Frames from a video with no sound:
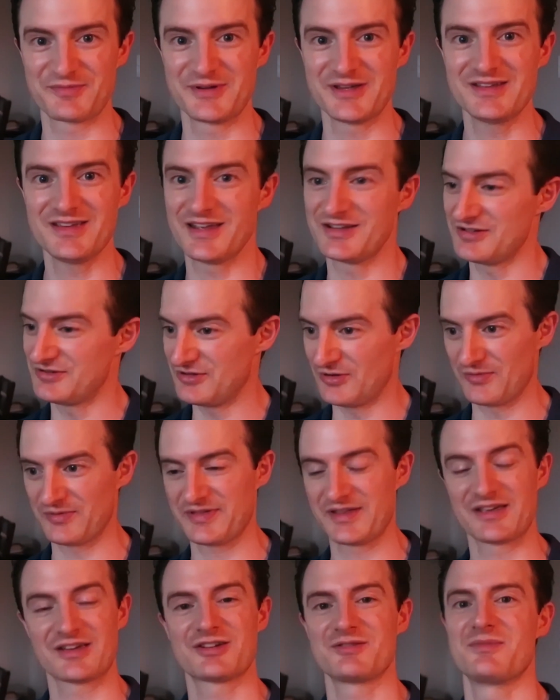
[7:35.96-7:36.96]
with me and you
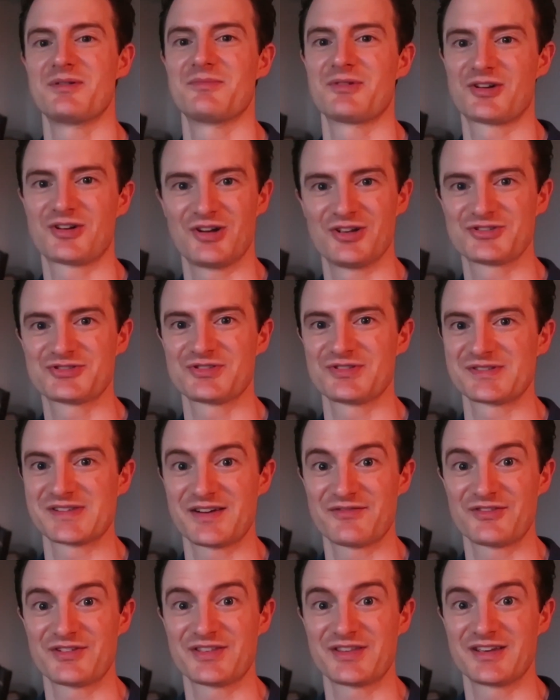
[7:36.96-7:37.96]
don't think commitment culture
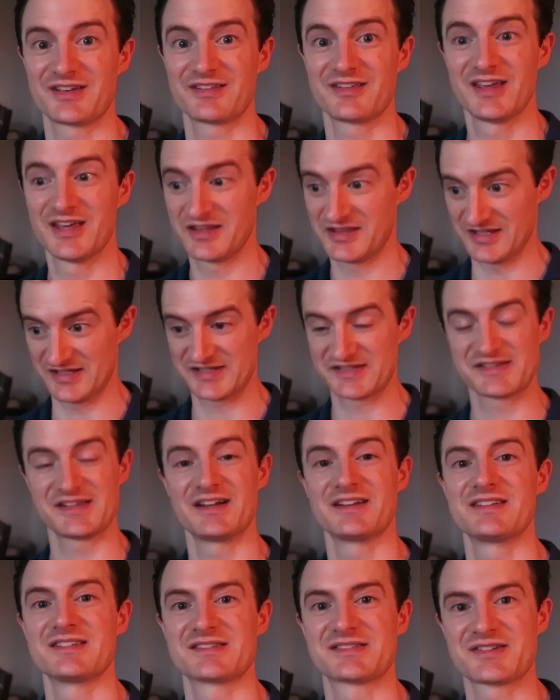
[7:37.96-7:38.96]
is everything this
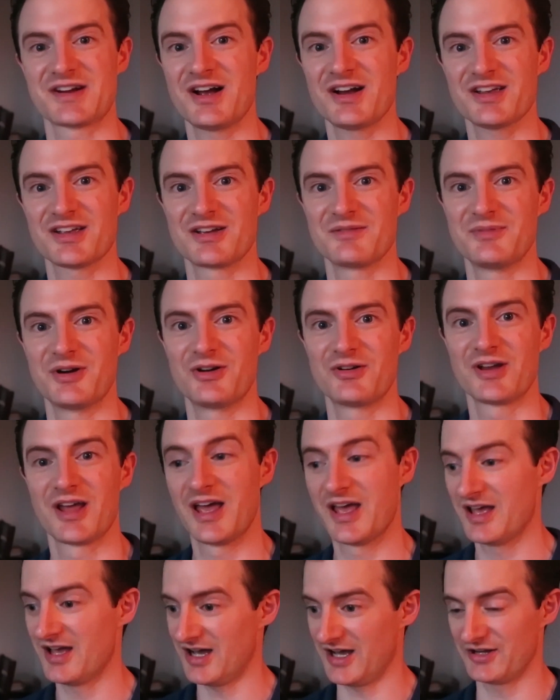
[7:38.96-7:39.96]
study is talking about,
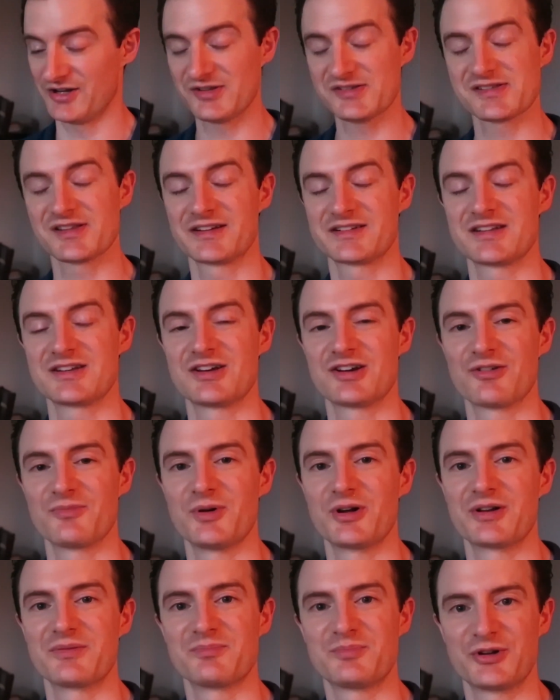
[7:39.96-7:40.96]
I'd also like to hear
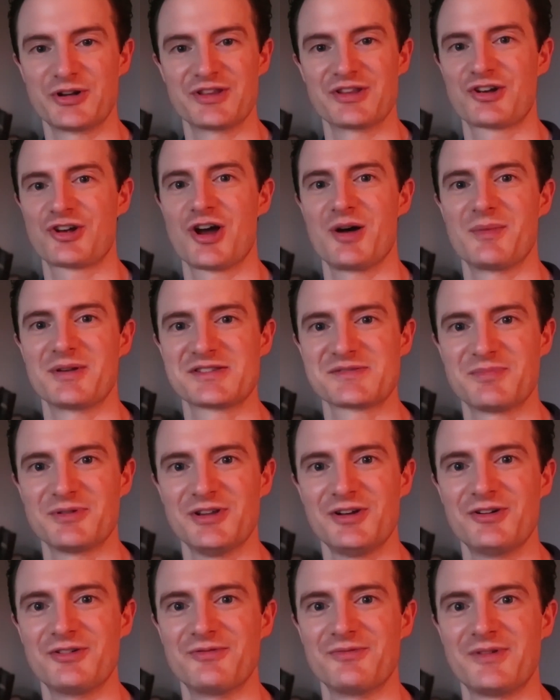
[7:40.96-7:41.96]
about it. Put it in the comments
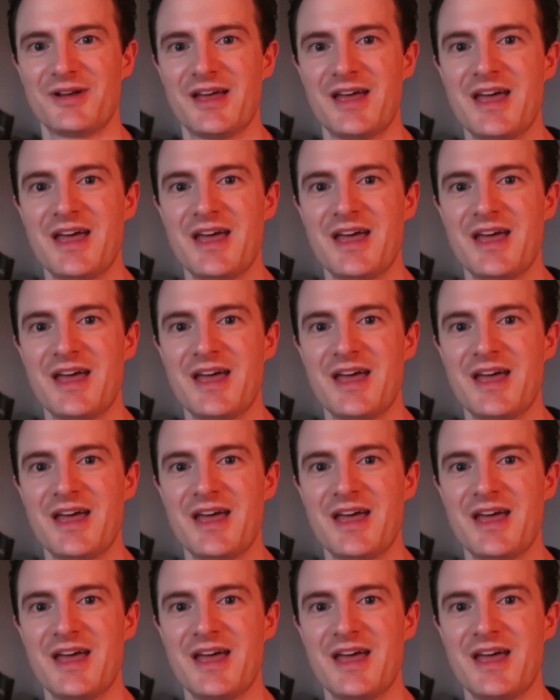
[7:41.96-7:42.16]
below.